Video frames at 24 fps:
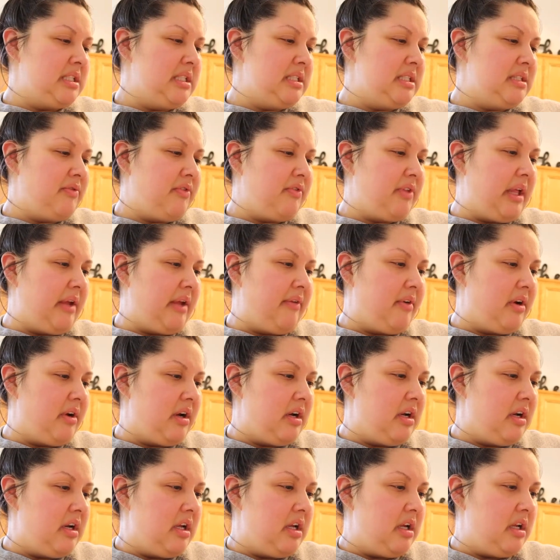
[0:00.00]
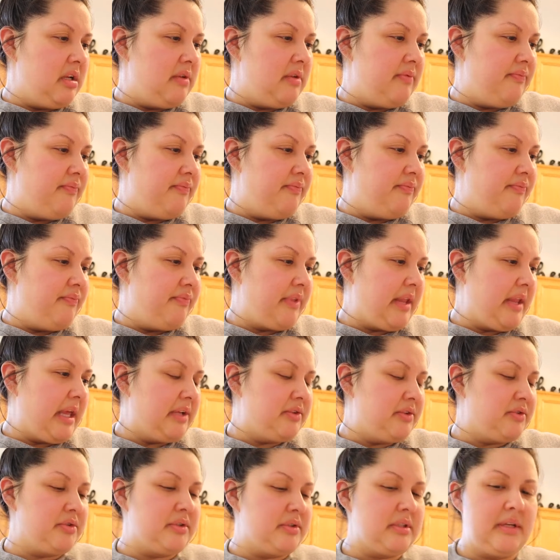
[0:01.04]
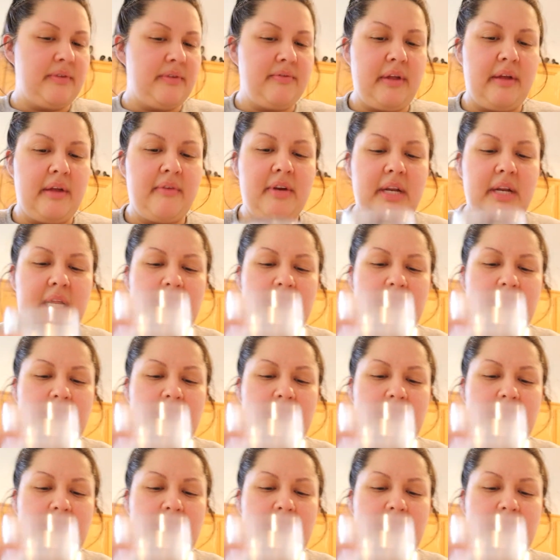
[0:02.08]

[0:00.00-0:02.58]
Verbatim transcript: this flavored? Naturally flavored.